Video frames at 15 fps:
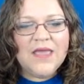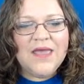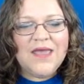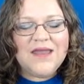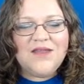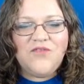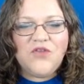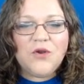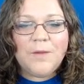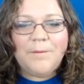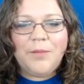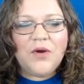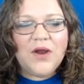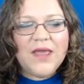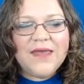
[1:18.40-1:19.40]
And if you're
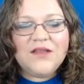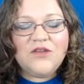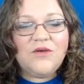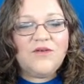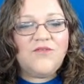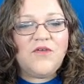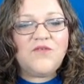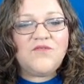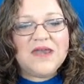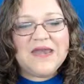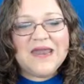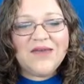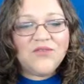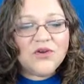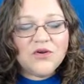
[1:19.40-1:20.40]
brand new, if you've
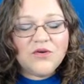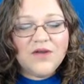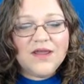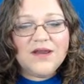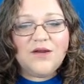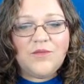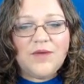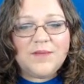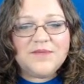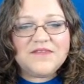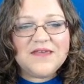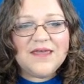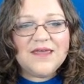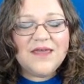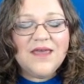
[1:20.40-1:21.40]
never created a
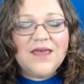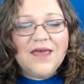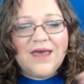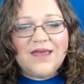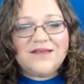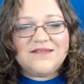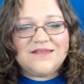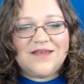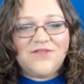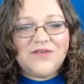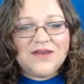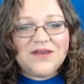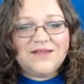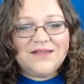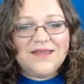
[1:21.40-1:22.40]
website, I
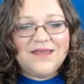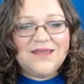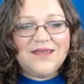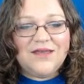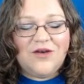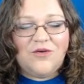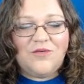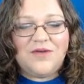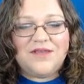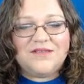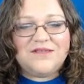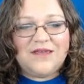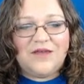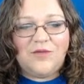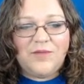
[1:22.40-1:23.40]
definitely always
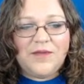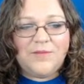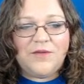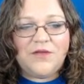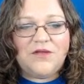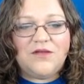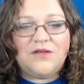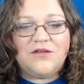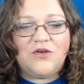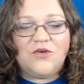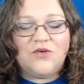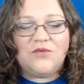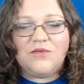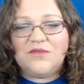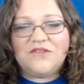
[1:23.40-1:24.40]
tell people
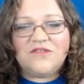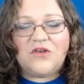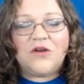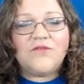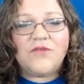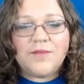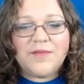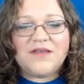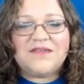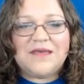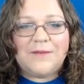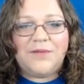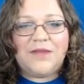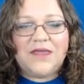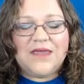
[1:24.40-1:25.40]
start from a
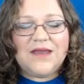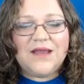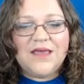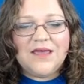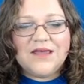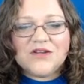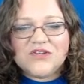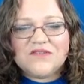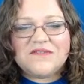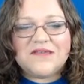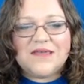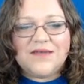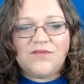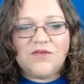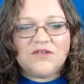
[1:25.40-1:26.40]
template just to
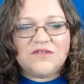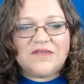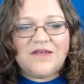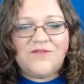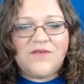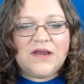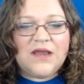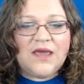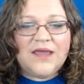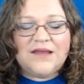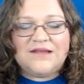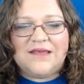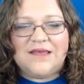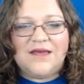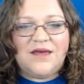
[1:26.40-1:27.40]
give yourself an
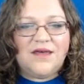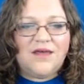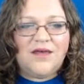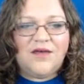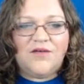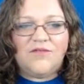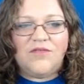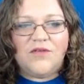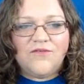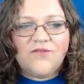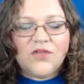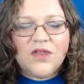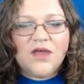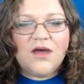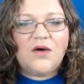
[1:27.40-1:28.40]
idea of the
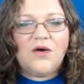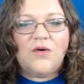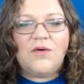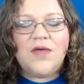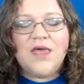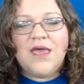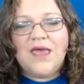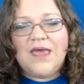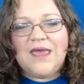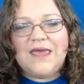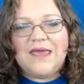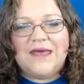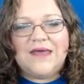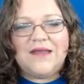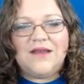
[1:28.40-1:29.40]
flow
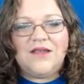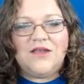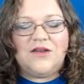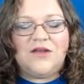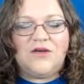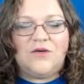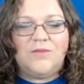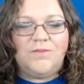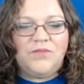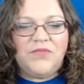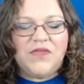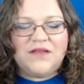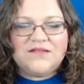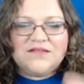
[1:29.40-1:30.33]
and, the